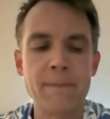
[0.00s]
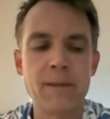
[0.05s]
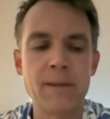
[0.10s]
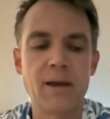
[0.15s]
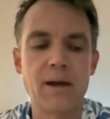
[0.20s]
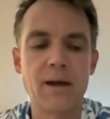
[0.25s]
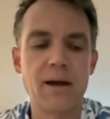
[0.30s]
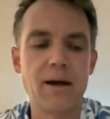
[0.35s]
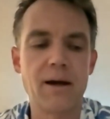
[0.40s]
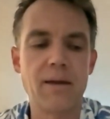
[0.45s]

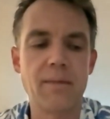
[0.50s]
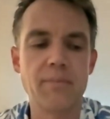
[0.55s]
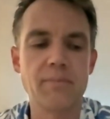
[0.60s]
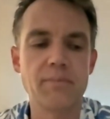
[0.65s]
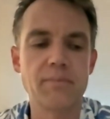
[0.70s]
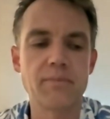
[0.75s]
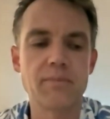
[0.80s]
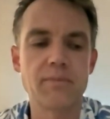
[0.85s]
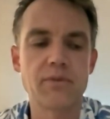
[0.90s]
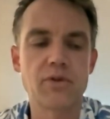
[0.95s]
um,
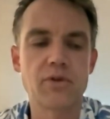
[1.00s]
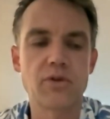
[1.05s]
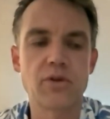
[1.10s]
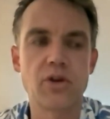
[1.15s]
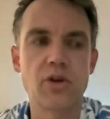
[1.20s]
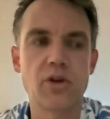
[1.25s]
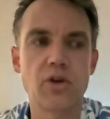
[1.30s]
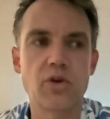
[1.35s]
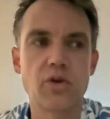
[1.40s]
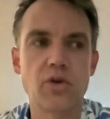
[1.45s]
you
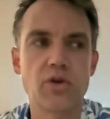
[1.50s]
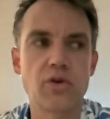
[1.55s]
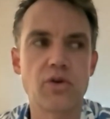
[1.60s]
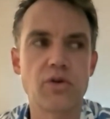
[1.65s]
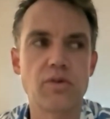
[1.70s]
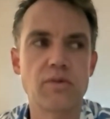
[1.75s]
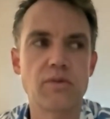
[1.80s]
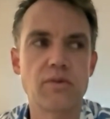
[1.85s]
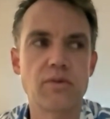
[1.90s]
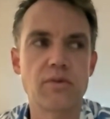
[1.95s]
know,
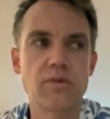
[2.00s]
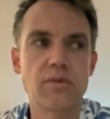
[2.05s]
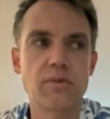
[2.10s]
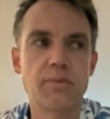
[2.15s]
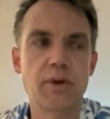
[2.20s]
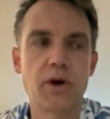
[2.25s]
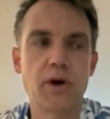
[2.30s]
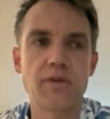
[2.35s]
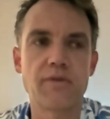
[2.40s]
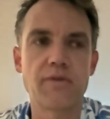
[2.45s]

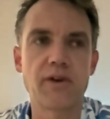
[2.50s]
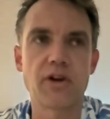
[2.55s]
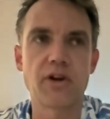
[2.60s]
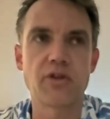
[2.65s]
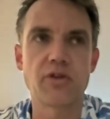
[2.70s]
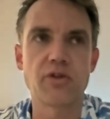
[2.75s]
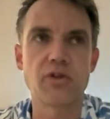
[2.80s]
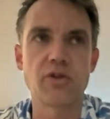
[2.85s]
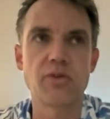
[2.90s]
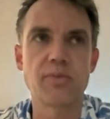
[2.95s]
part of our
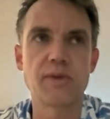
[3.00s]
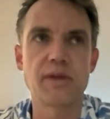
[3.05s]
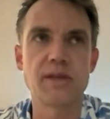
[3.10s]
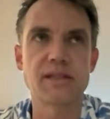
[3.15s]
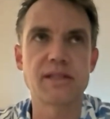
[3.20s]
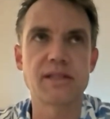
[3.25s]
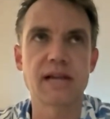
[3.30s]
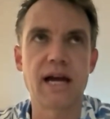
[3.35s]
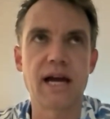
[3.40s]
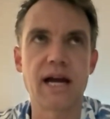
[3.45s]
group.
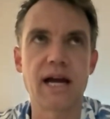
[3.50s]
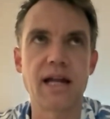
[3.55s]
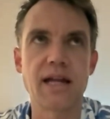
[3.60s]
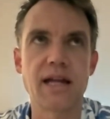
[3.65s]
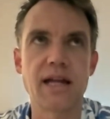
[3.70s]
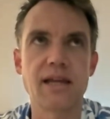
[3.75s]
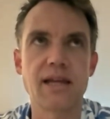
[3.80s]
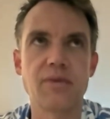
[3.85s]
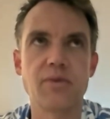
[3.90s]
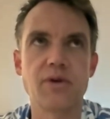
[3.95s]
This
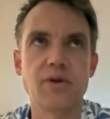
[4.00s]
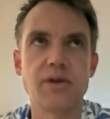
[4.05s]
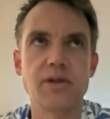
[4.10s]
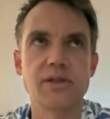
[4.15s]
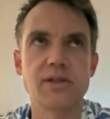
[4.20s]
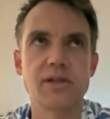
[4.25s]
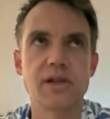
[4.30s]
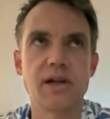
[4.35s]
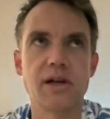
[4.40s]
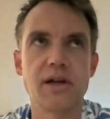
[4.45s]
guy, he
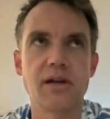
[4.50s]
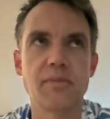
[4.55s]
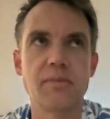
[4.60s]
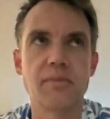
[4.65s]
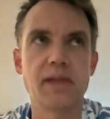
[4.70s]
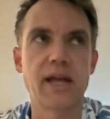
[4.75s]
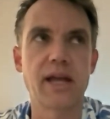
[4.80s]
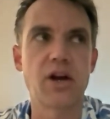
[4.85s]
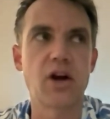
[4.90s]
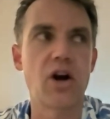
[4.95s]
was
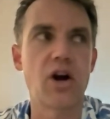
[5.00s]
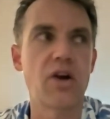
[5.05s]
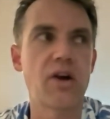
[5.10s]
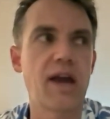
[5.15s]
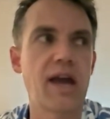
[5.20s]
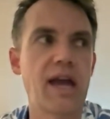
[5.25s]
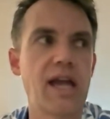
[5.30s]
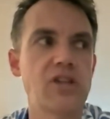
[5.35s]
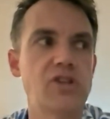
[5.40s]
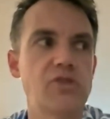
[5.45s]
like our
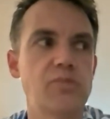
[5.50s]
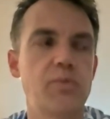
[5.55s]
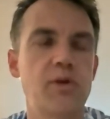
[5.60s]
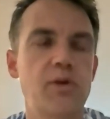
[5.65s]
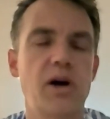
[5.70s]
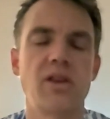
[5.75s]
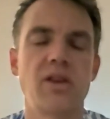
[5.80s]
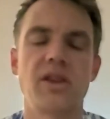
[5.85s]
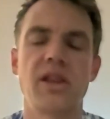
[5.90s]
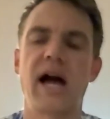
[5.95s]
age,
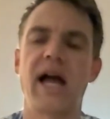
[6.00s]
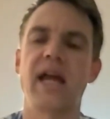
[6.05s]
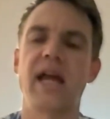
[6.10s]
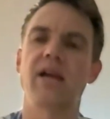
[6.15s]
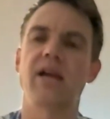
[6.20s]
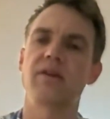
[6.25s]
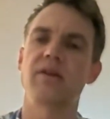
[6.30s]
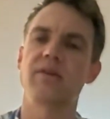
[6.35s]
but like